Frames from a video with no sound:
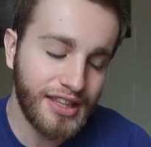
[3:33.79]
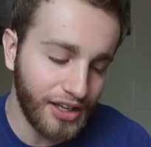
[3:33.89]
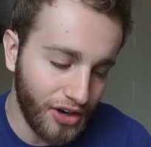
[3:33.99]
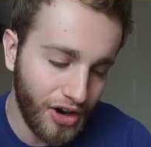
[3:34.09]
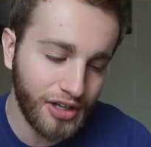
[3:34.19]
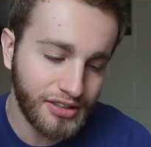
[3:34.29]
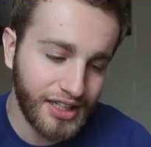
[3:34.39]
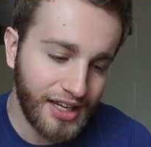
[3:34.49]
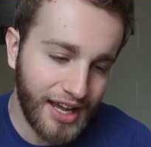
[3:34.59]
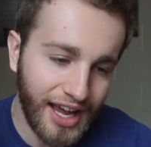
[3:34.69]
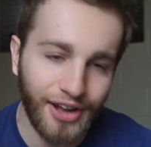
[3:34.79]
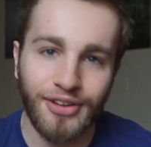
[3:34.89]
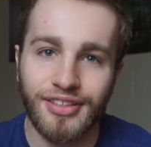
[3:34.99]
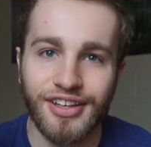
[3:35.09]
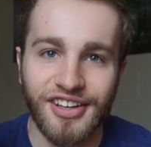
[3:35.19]
that aren't
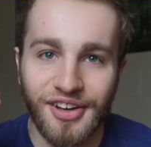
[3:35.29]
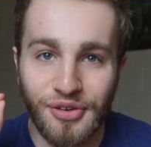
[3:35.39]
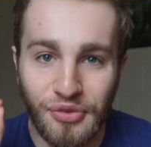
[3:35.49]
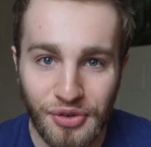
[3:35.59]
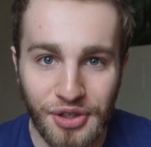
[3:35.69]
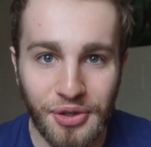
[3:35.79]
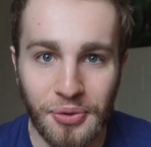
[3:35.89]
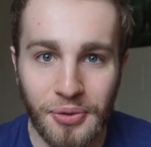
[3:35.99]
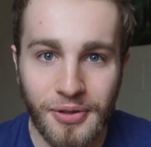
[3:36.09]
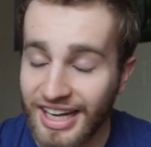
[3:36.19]
healthy for you.